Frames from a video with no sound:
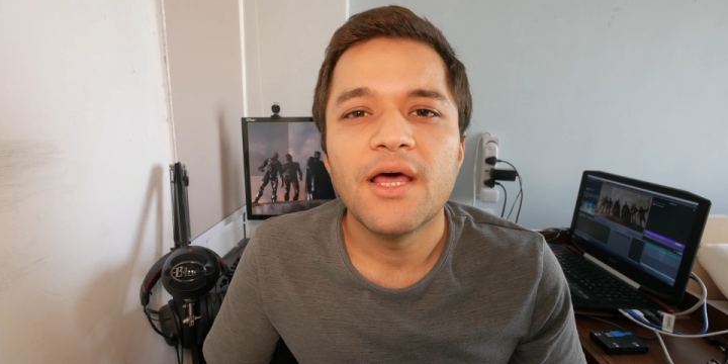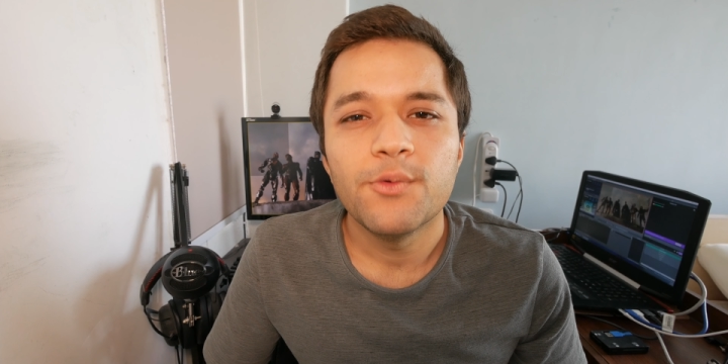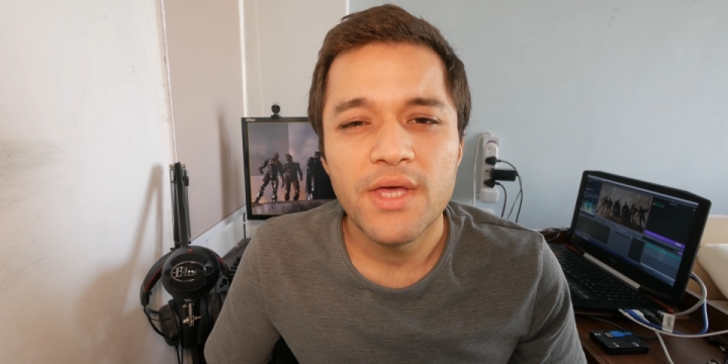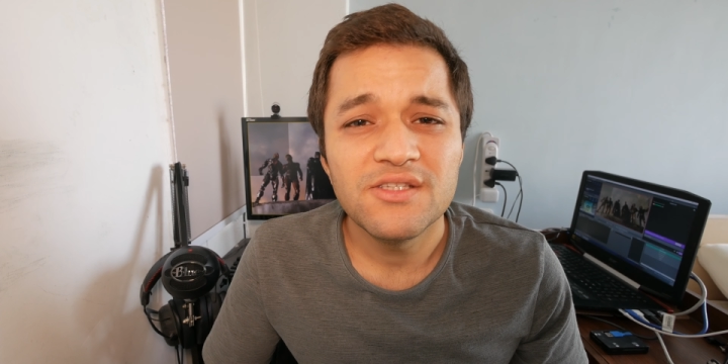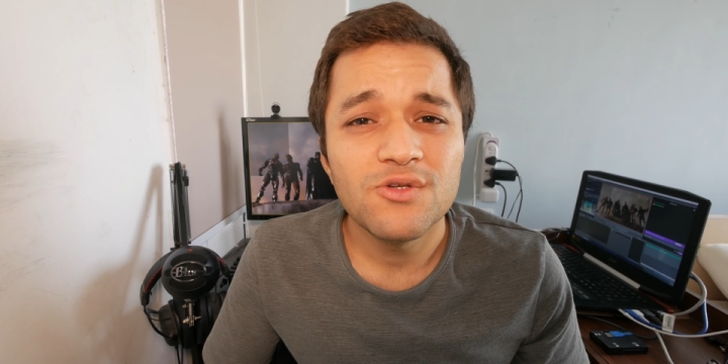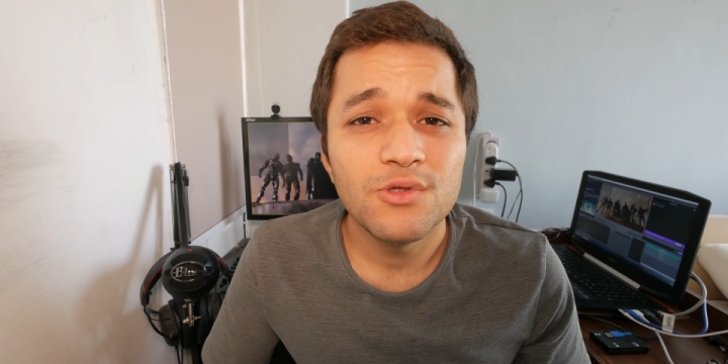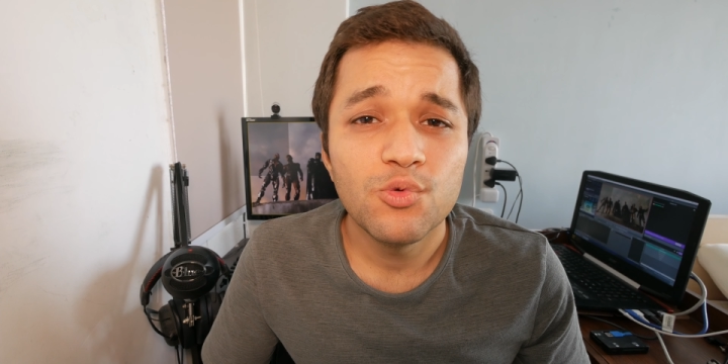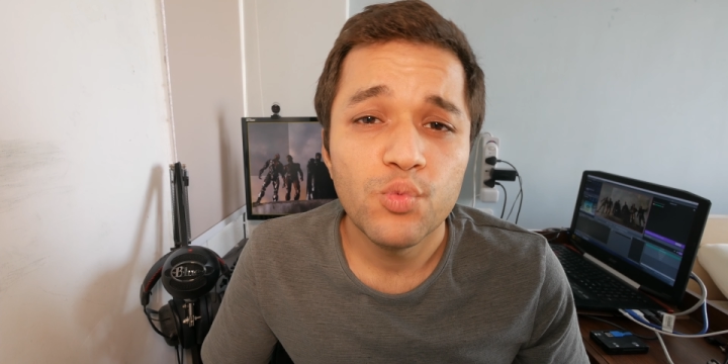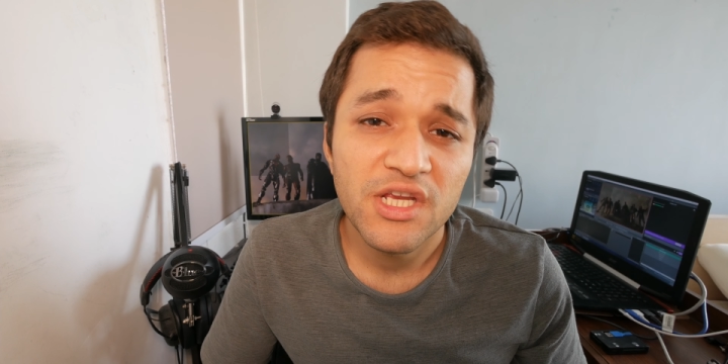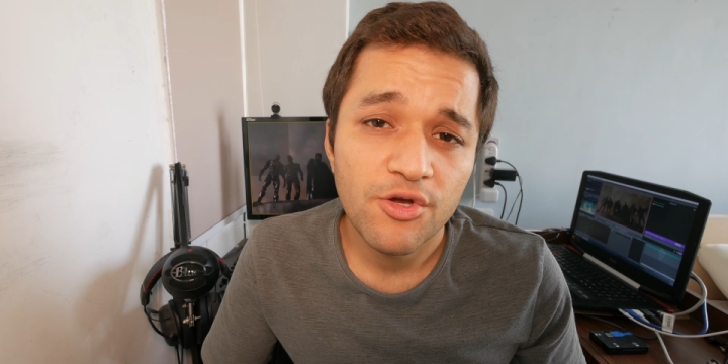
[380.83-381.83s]
Now that's all the
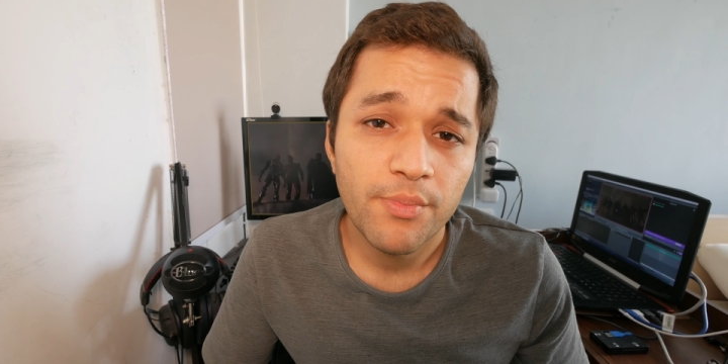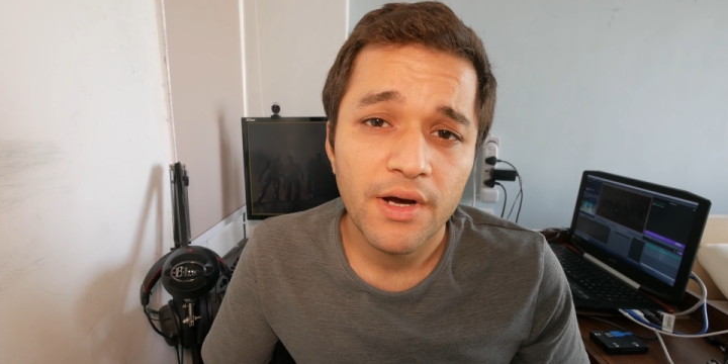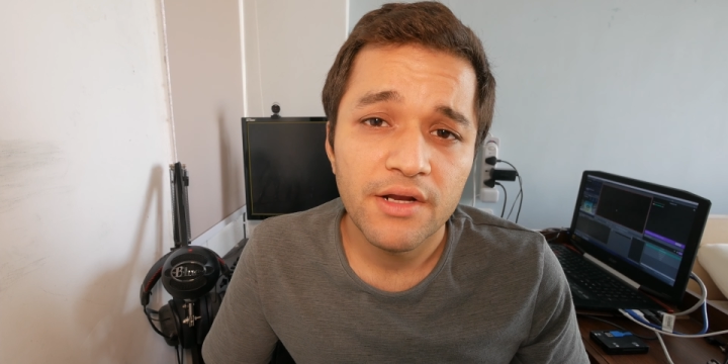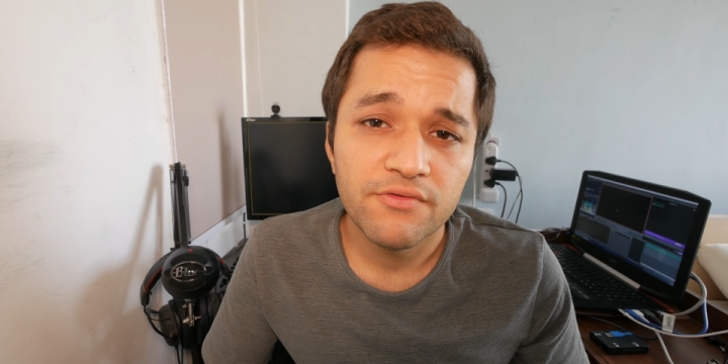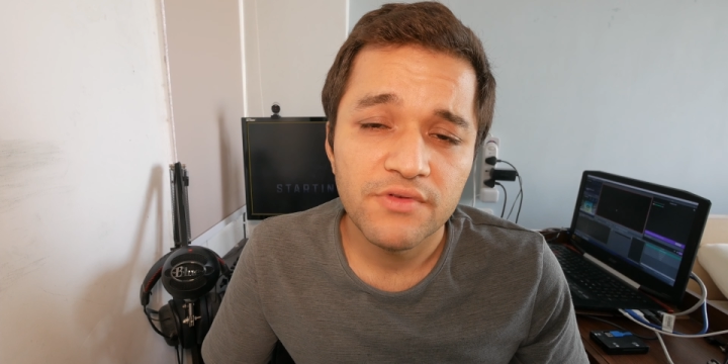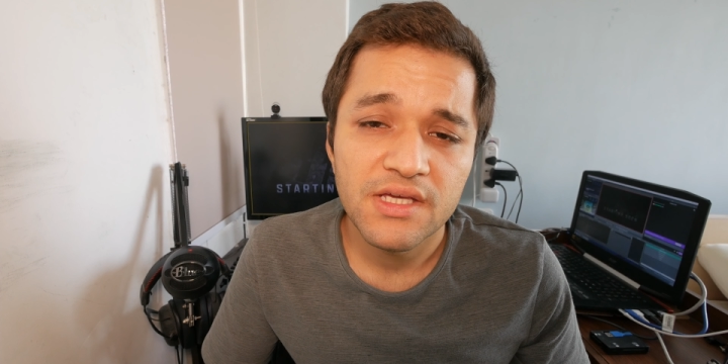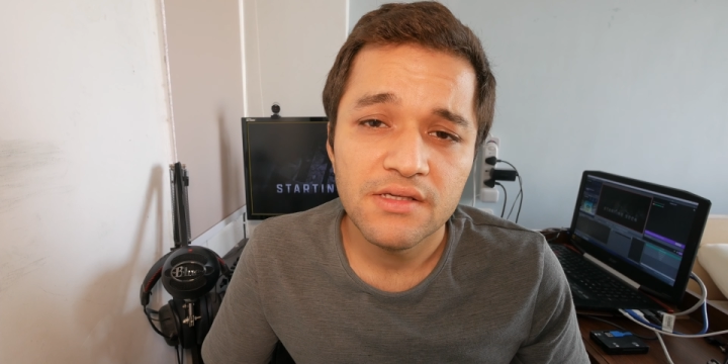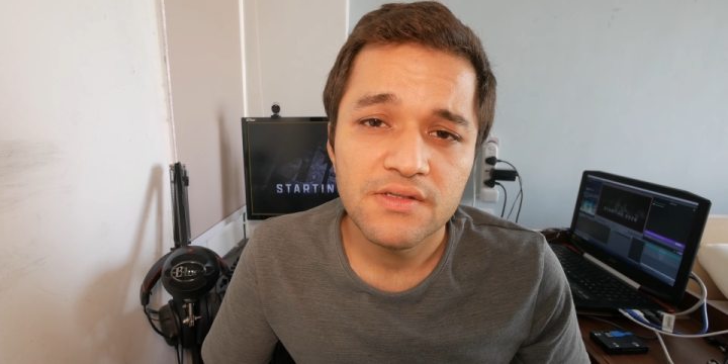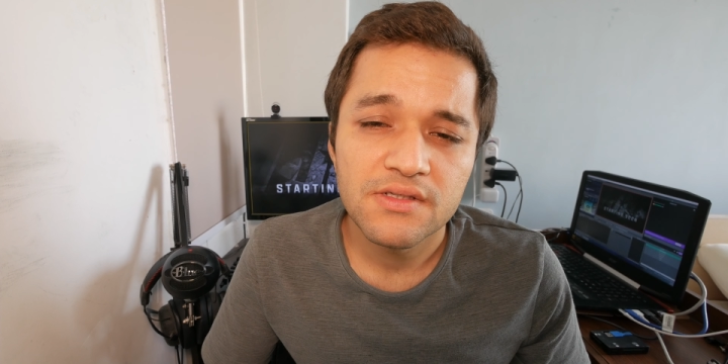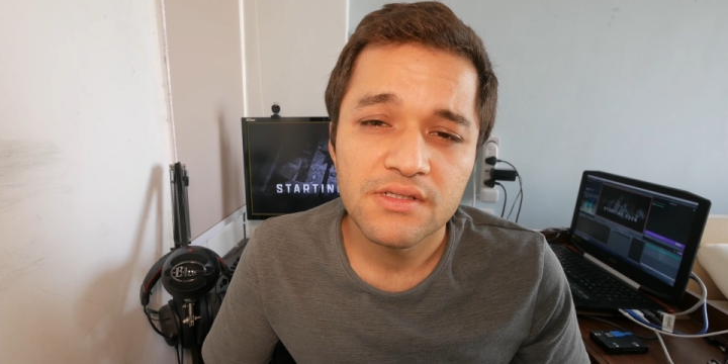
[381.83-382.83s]
video part of things.